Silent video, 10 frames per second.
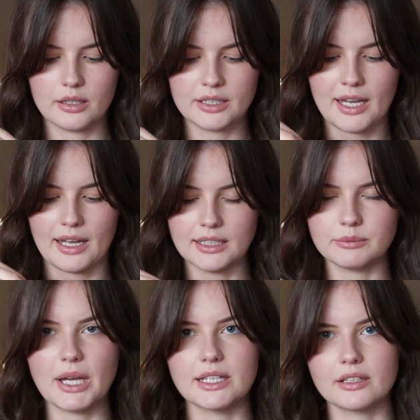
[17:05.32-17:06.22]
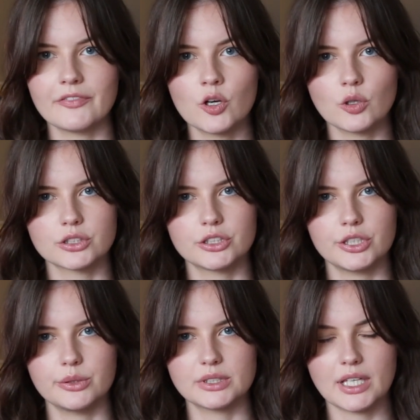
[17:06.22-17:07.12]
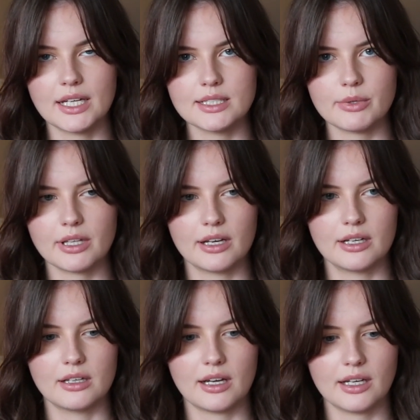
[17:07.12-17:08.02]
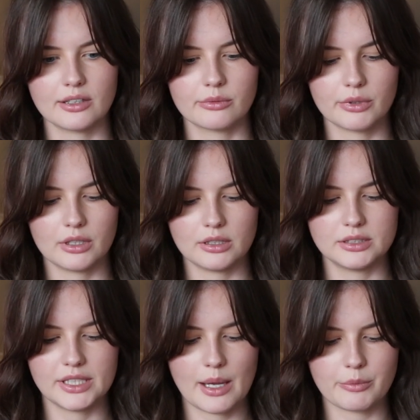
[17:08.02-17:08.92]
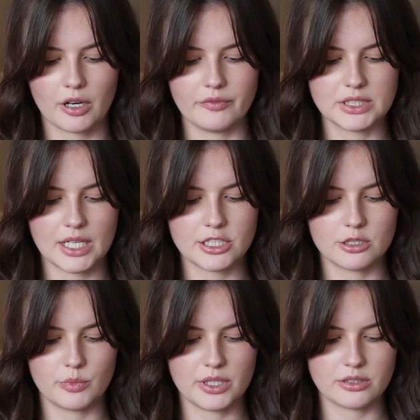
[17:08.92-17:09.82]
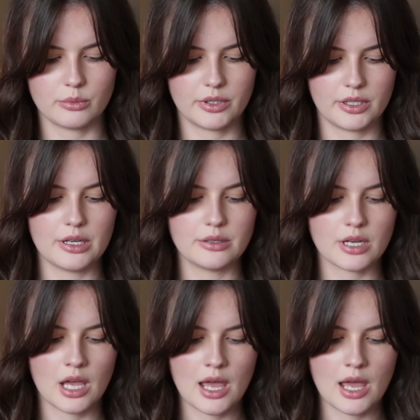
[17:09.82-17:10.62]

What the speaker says: Yeah, I made the 0.2 size, but then I had a quick little DM conversation with someone who'd